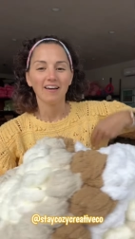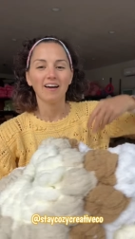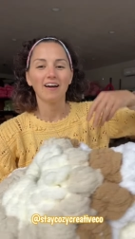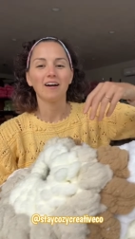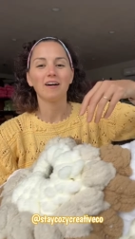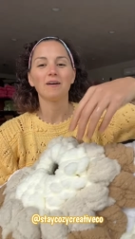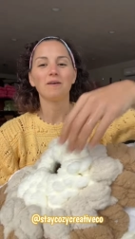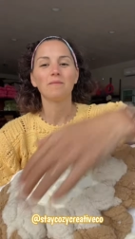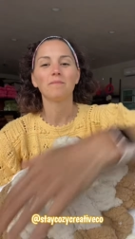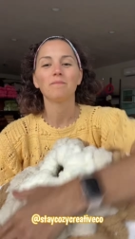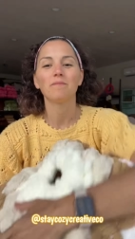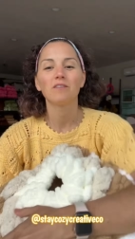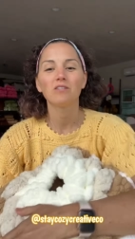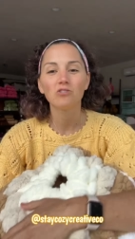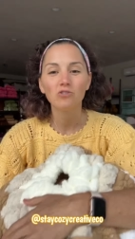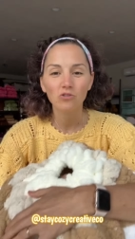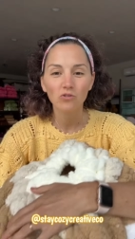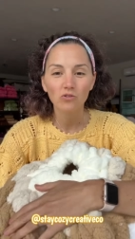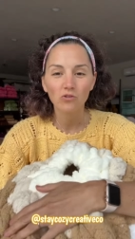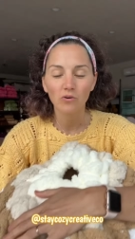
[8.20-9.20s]
Um, the
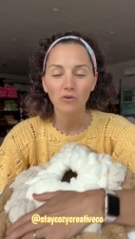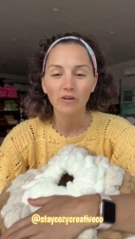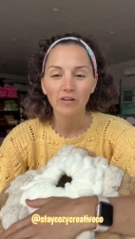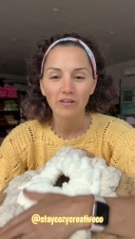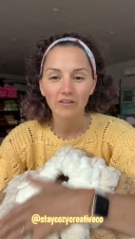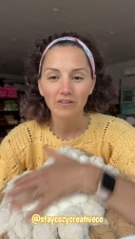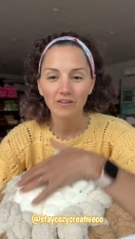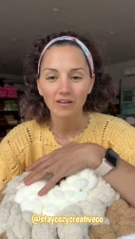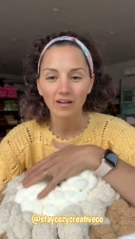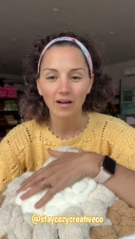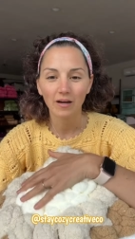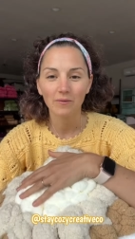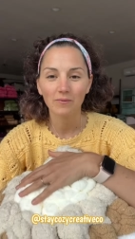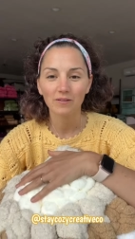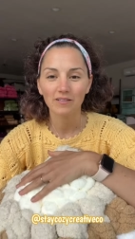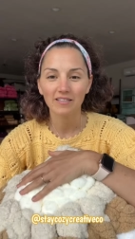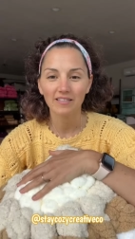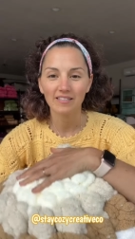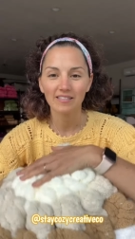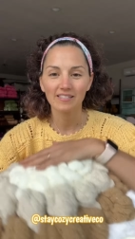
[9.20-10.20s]
tutorial I
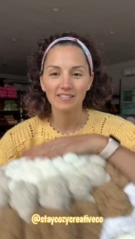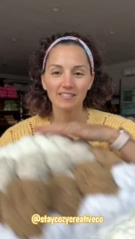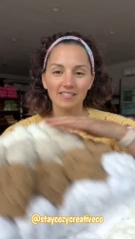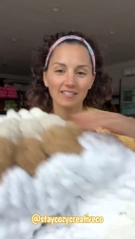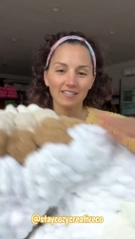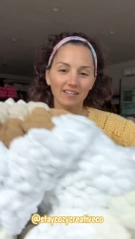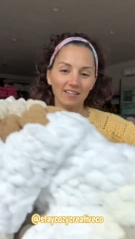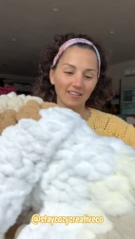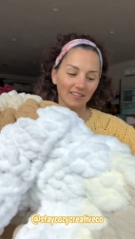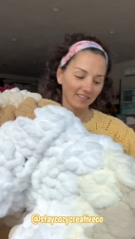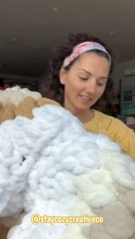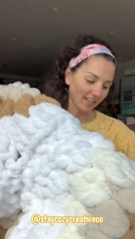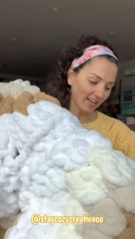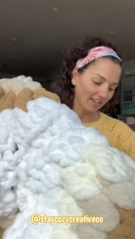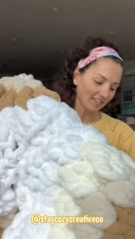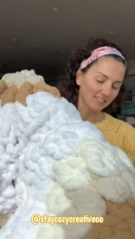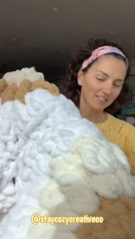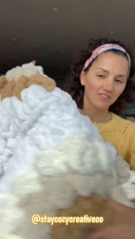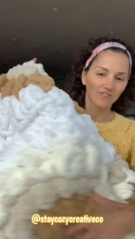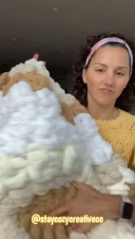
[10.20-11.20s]
released
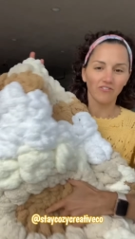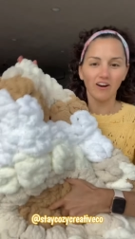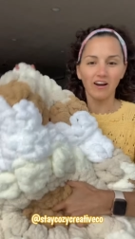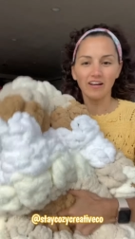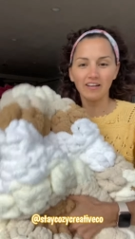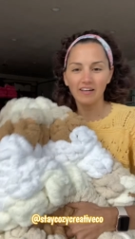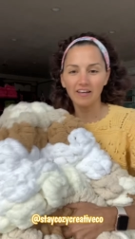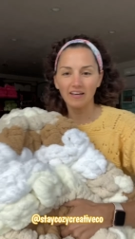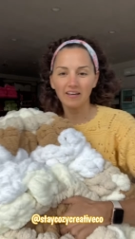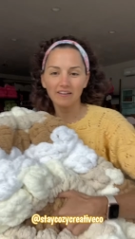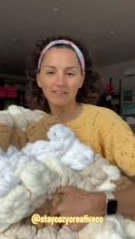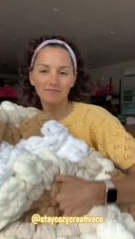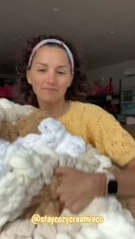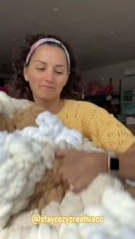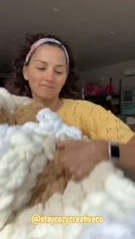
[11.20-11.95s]
last Friday.